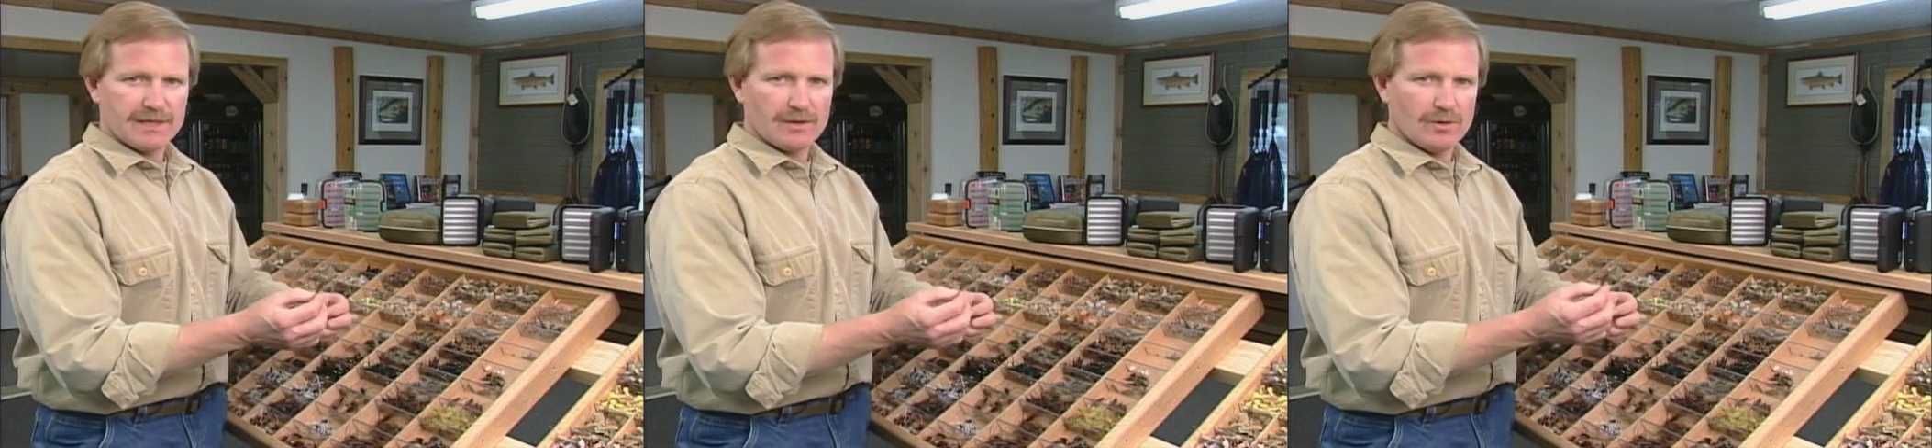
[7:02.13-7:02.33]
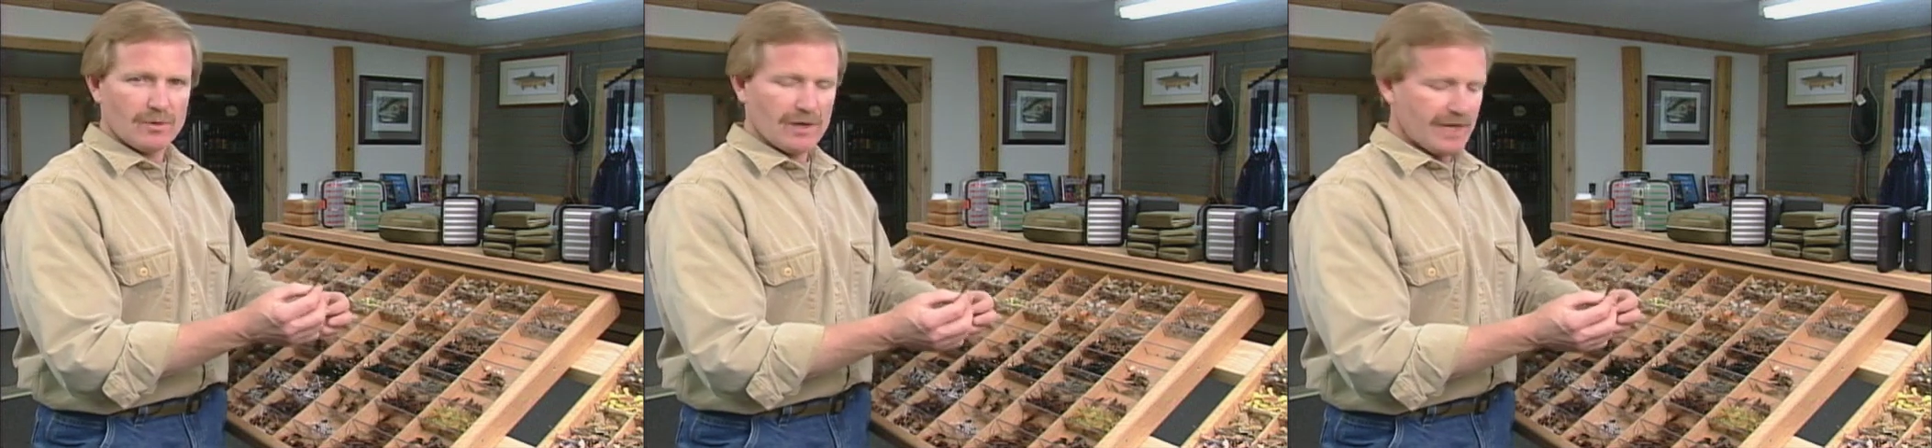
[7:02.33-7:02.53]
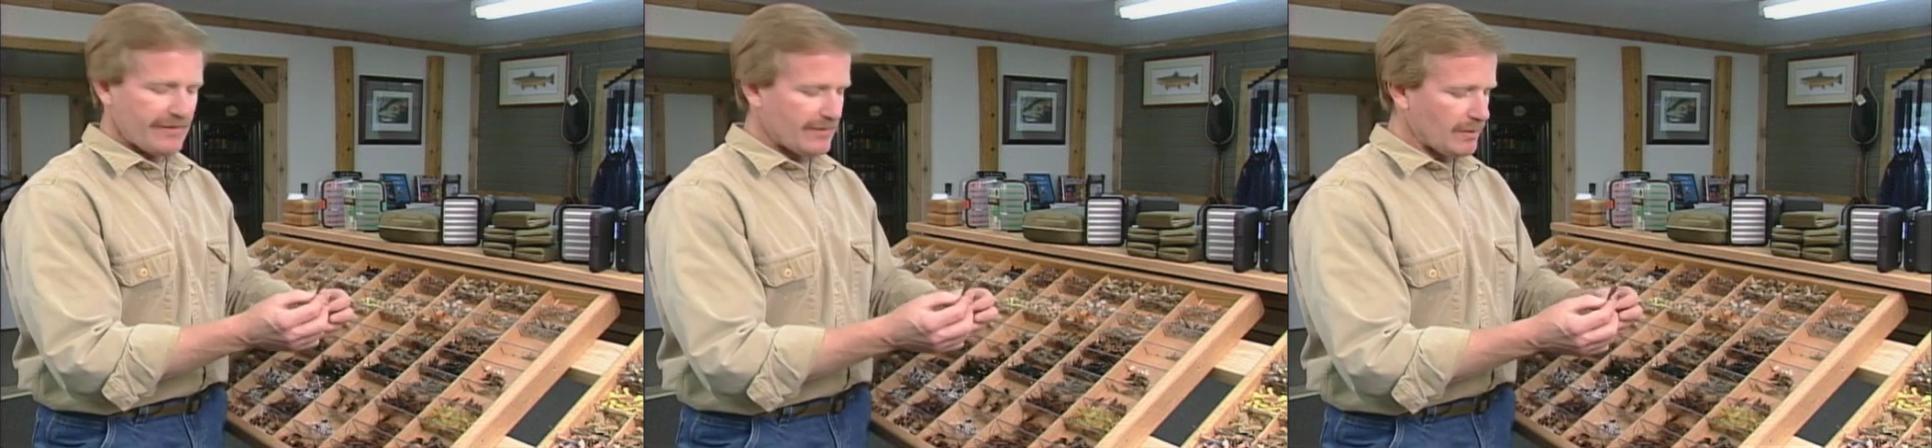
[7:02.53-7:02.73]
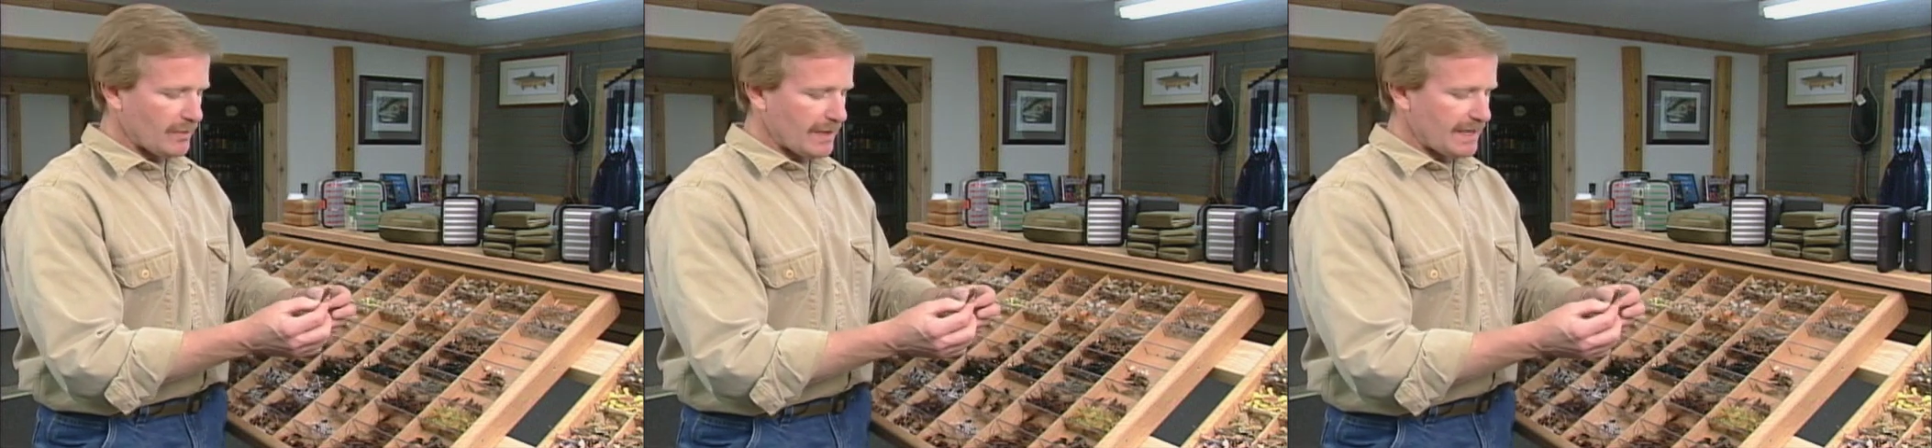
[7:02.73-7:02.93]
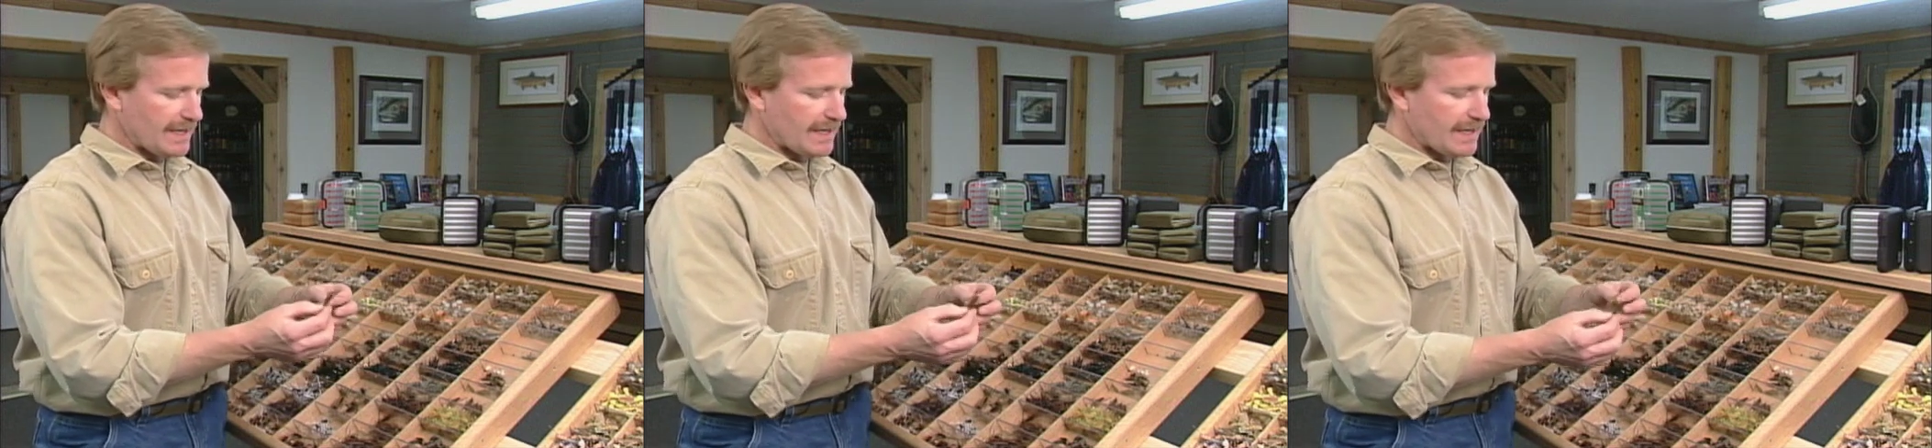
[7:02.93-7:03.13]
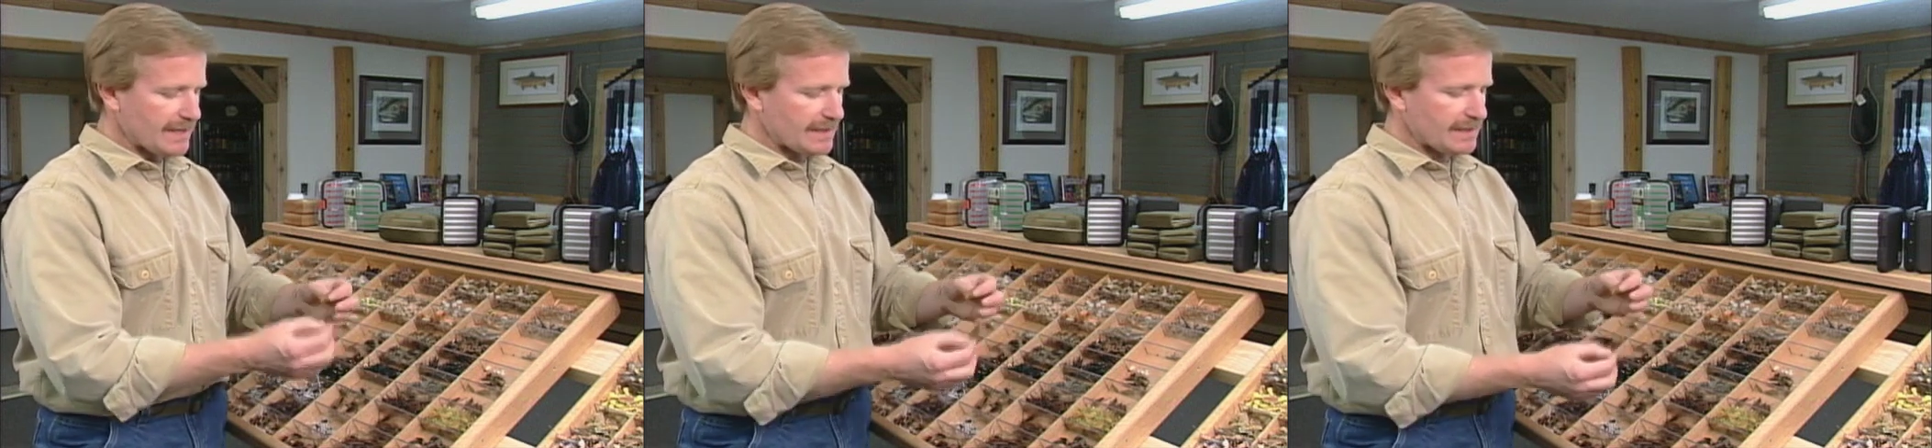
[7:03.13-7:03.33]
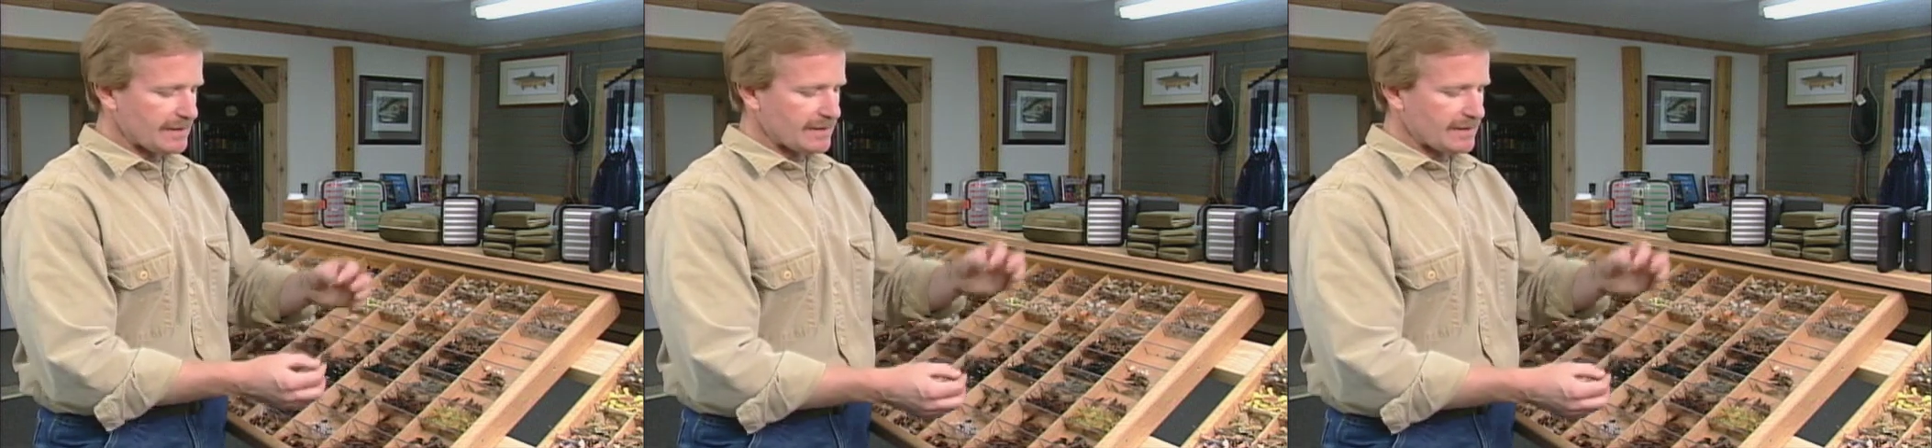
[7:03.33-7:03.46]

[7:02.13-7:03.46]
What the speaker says: old heavy weight on it.